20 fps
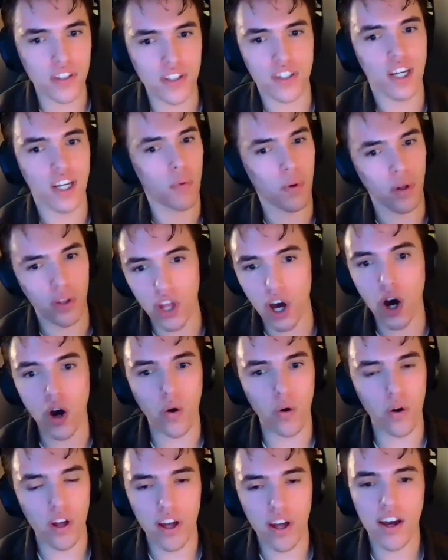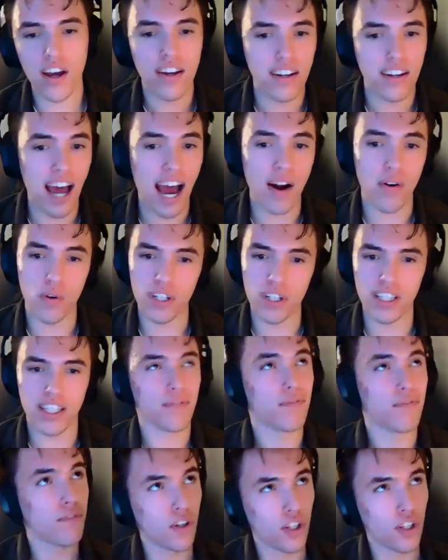And you said, well, no, not
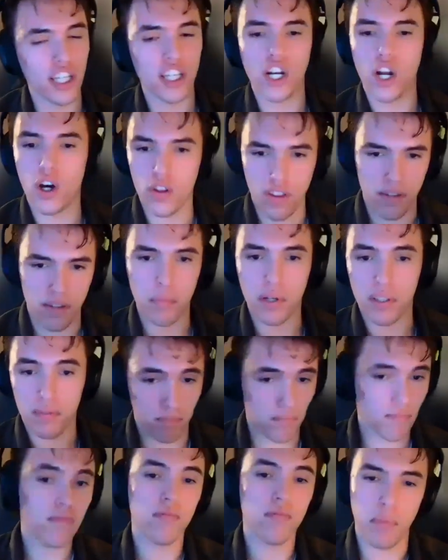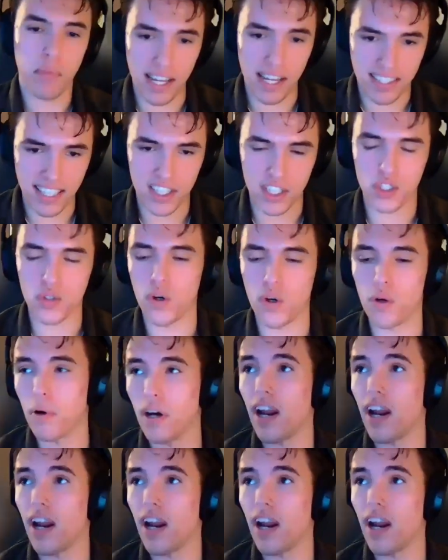really fully, that, but pay attention to it.